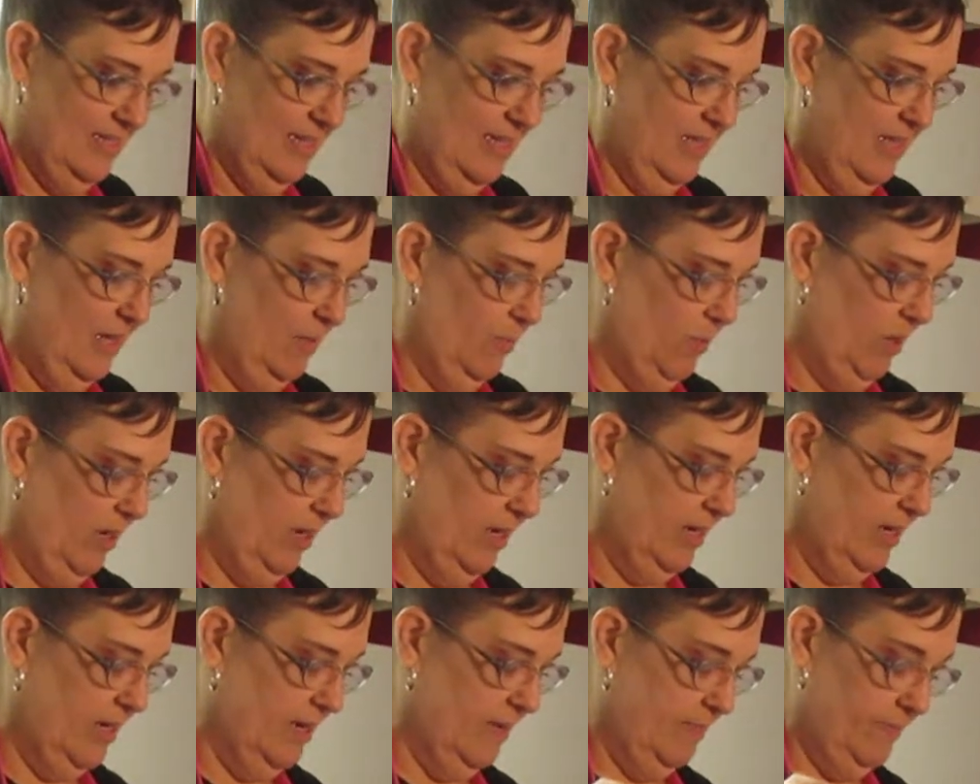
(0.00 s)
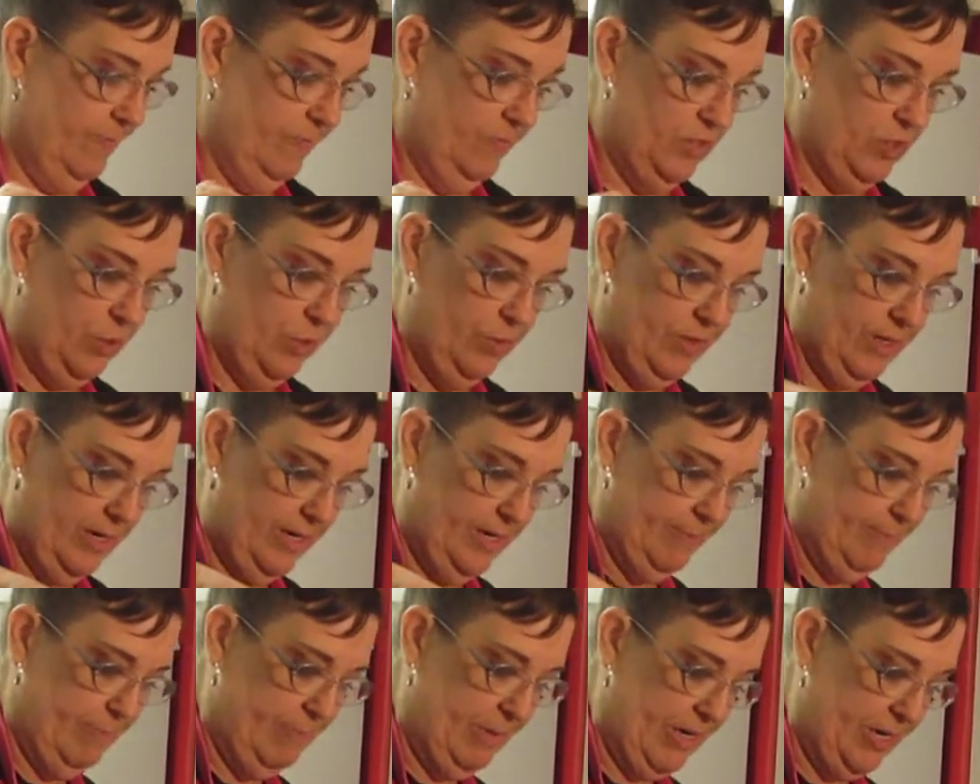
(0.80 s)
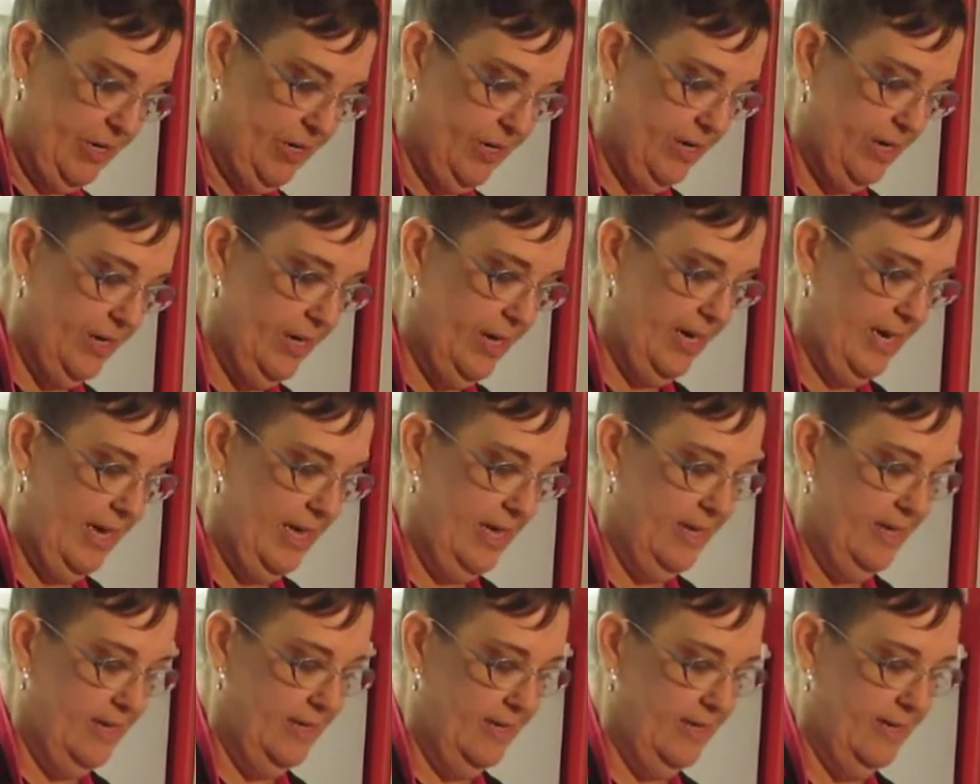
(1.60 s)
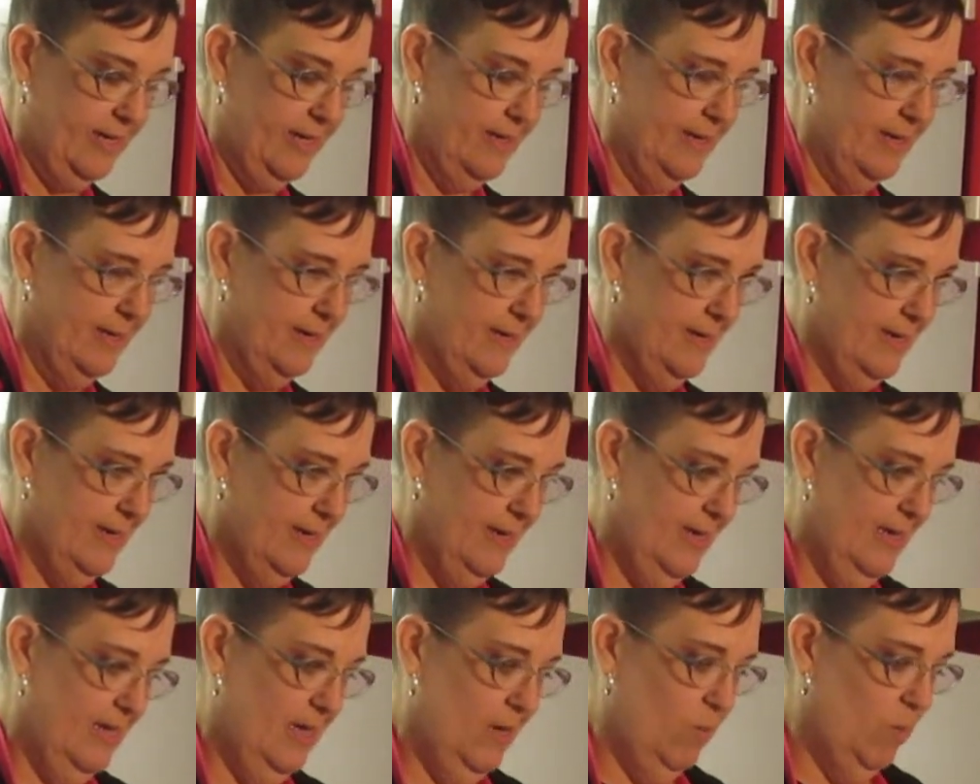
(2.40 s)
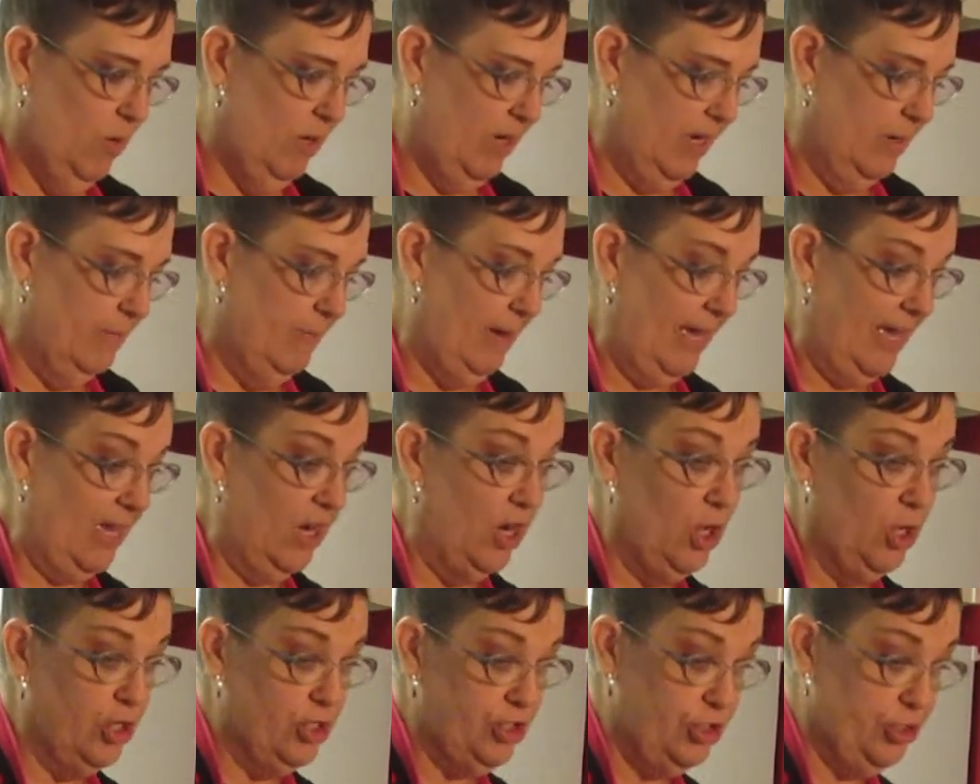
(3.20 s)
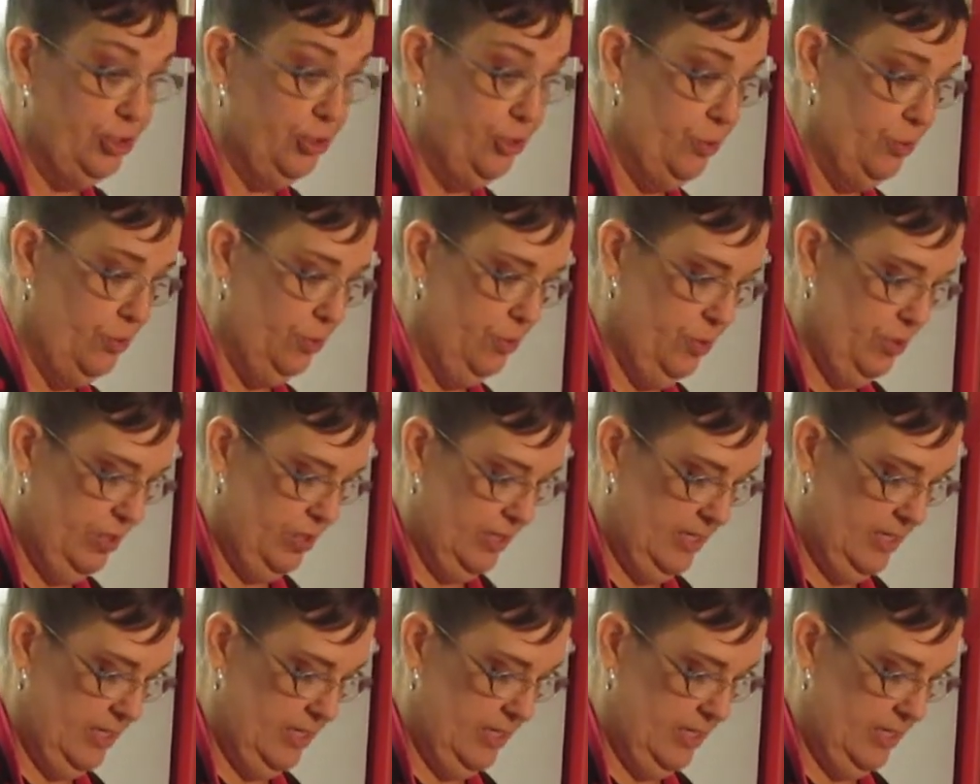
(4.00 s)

think we're going to do the butter, and we're going to make an au jus.